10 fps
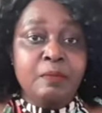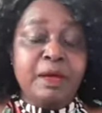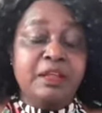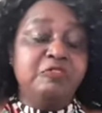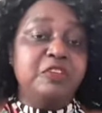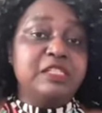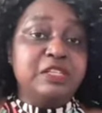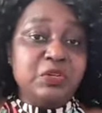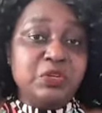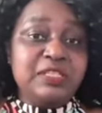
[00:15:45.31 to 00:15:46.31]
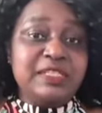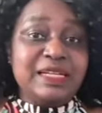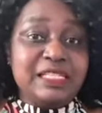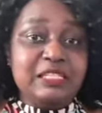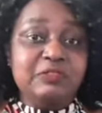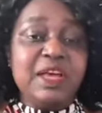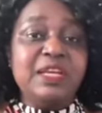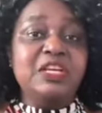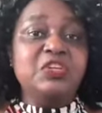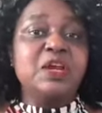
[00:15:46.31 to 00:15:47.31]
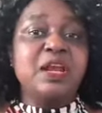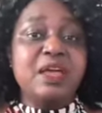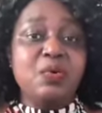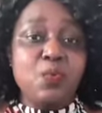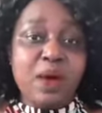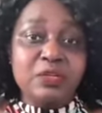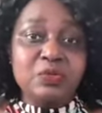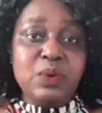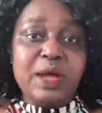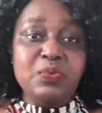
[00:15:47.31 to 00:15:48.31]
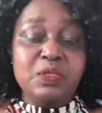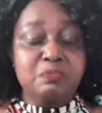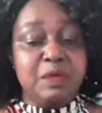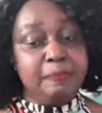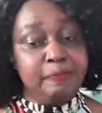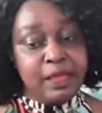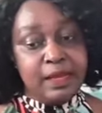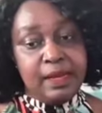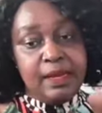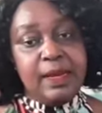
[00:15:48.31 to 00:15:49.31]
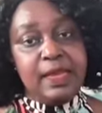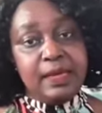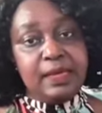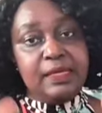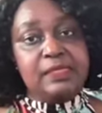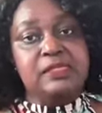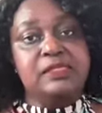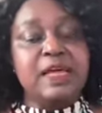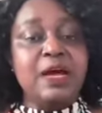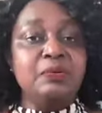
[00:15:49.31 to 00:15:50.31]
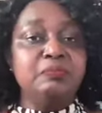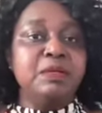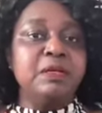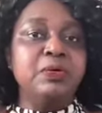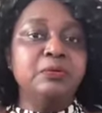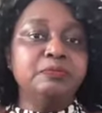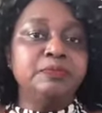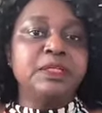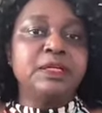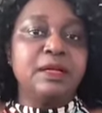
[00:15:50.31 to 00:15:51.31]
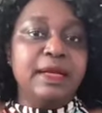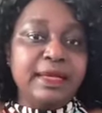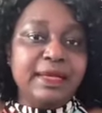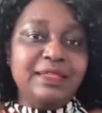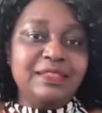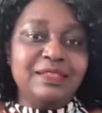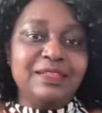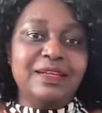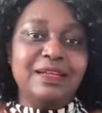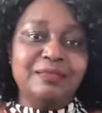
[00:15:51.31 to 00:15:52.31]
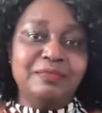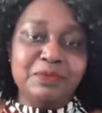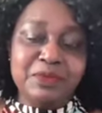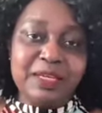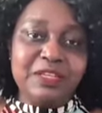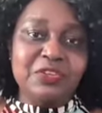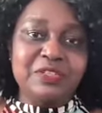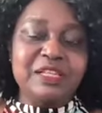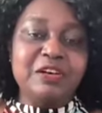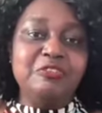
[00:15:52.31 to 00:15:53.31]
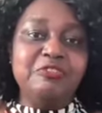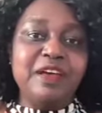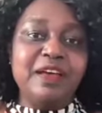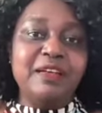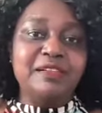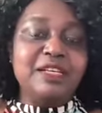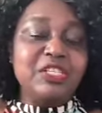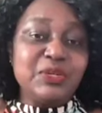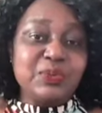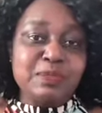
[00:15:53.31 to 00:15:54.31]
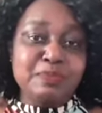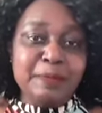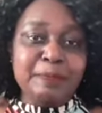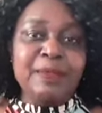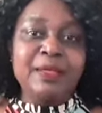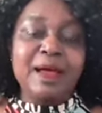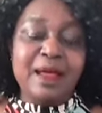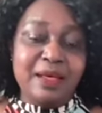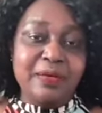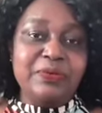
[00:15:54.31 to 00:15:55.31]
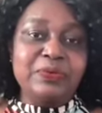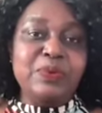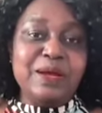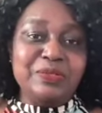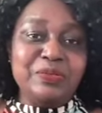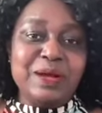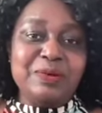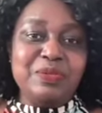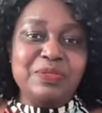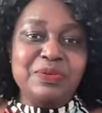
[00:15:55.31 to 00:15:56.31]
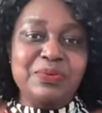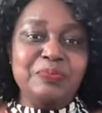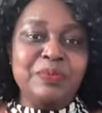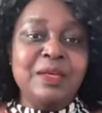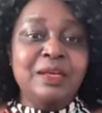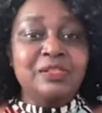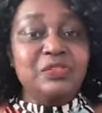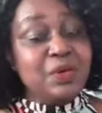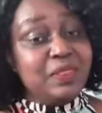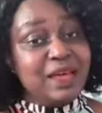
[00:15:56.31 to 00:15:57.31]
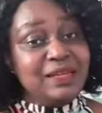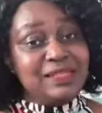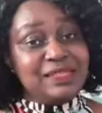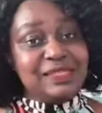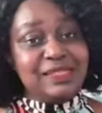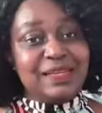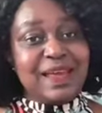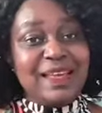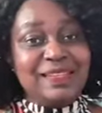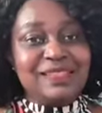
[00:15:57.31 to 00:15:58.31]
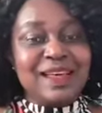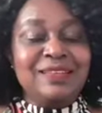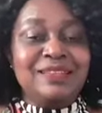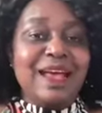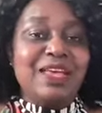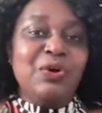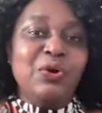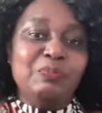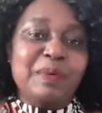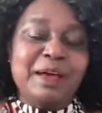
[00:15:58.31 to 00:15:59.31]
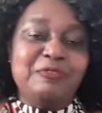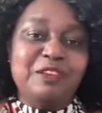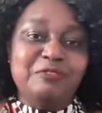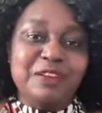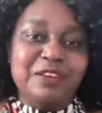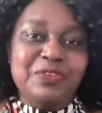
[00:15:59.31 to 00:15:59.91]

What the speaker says: But if you're still not satisfied and you'd like one-to-one with me, link is down below. Click it, book yourself a session with me, and I'll do one-to-one with you. So that is it, guys. And I hope I have given